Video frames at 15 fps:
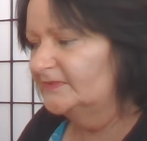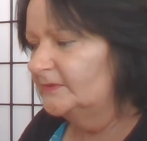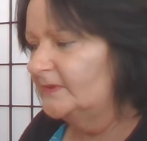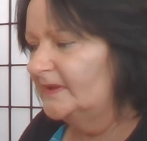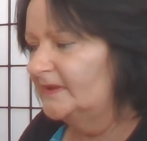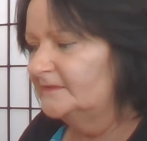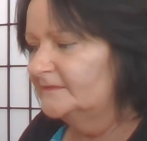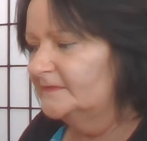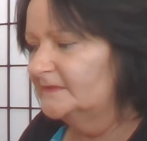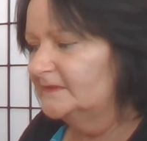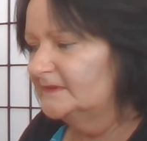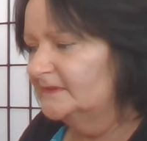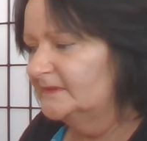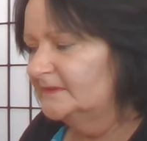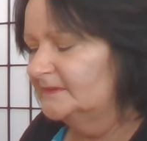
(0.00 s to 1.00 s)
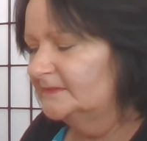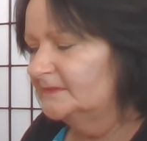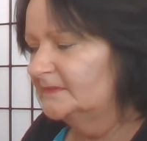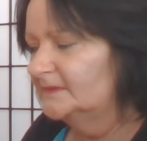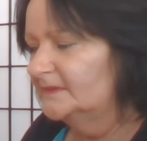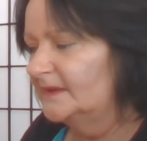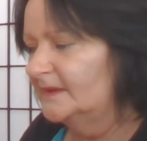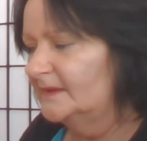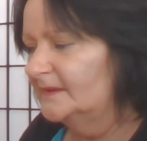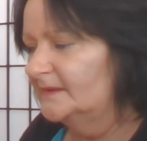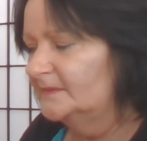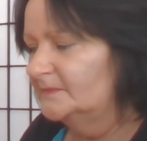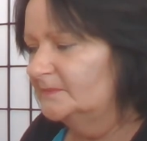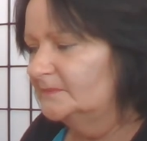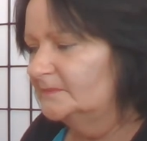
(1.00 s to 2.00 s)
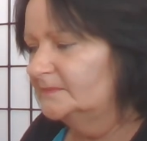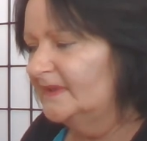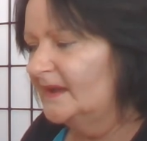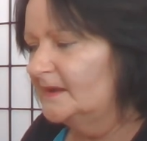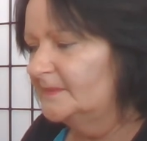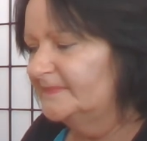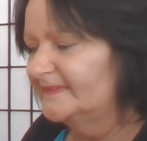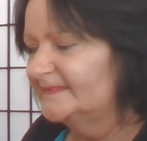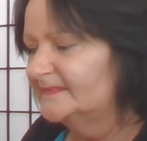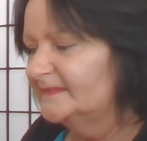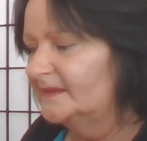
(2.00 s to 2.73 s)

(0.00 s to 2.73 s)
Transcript: you have the cups